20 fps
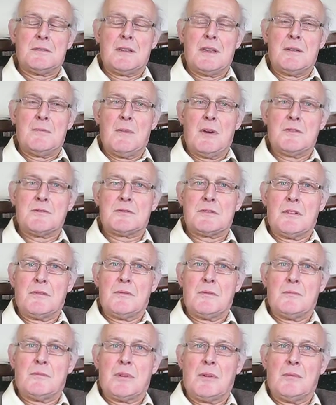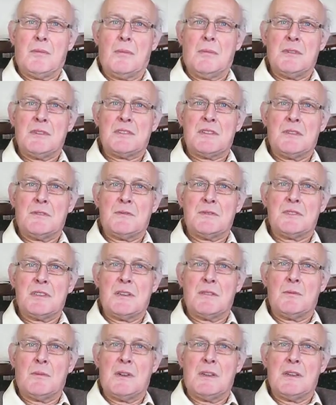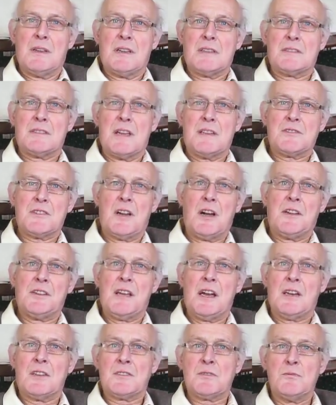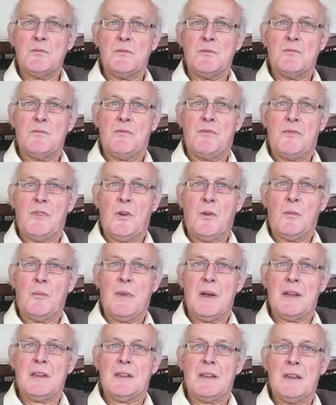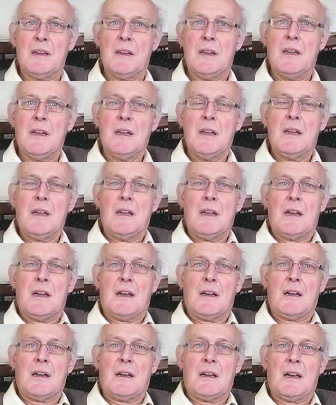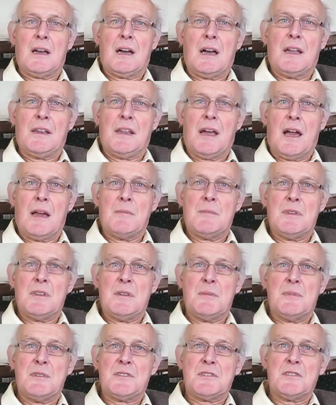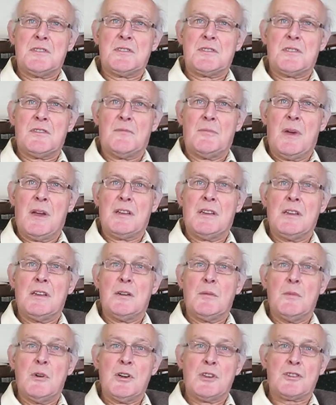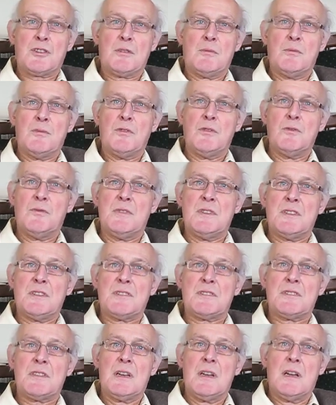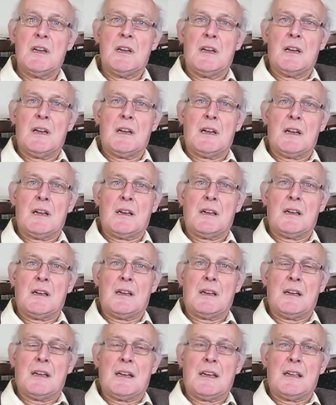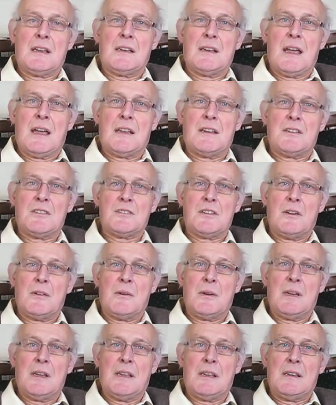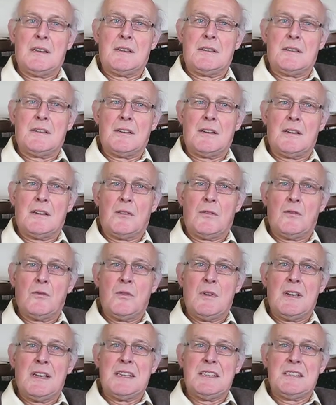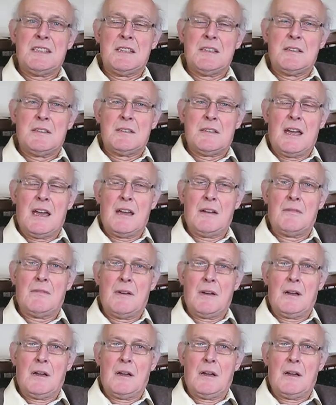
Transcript: they most often probably sort of said, well, yes, that's art house filmmaking, and I'm in the business of making commercial movies, and so it really didn't have